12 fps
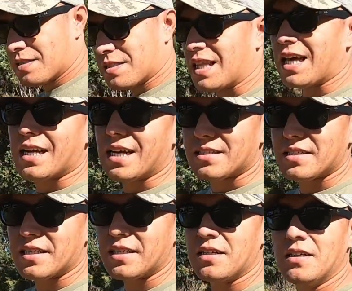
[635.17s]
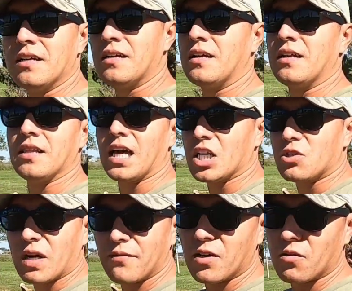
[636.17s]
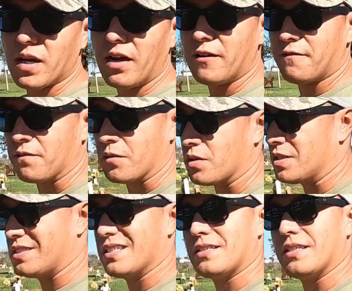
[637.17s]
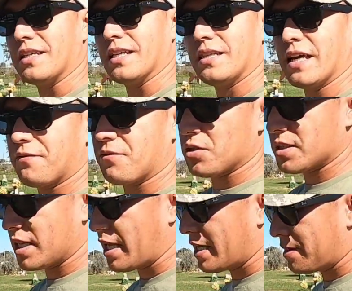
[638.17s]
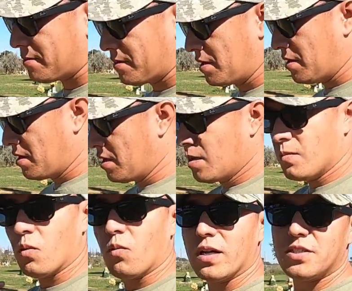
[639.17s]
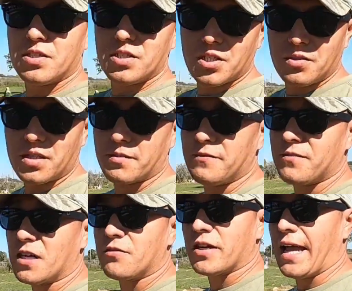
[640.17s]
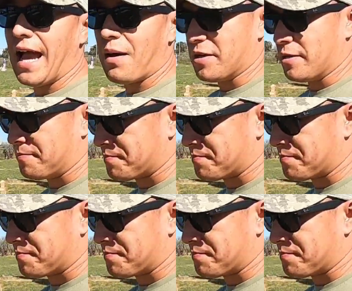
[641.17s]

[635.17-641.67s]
it's a lot of hustling, a lot of driving around at first just to get that first client. But once you do, you're gonna be very, very happy.